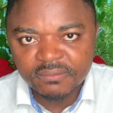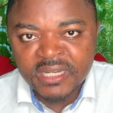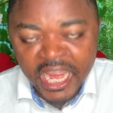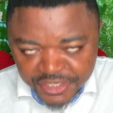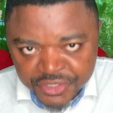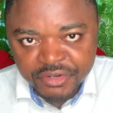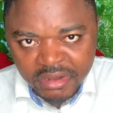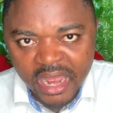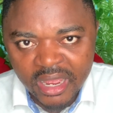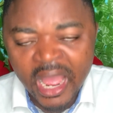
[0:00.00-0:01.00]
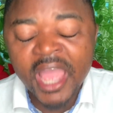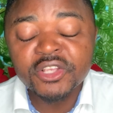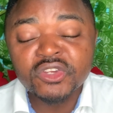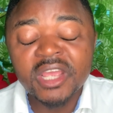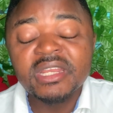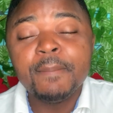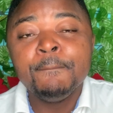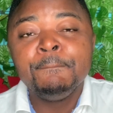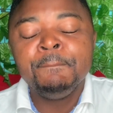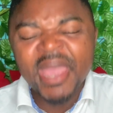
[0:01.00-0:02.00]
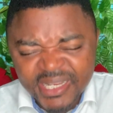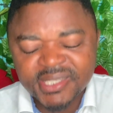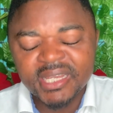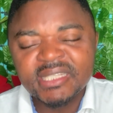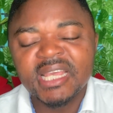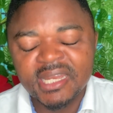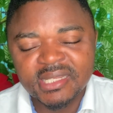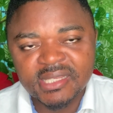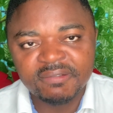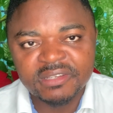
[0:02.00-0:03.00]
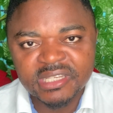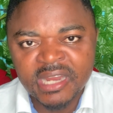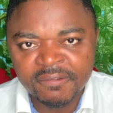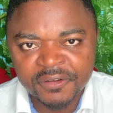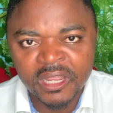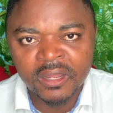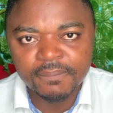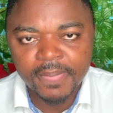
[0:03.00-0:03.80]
Nigeria are enjoying the best internet service in Africa.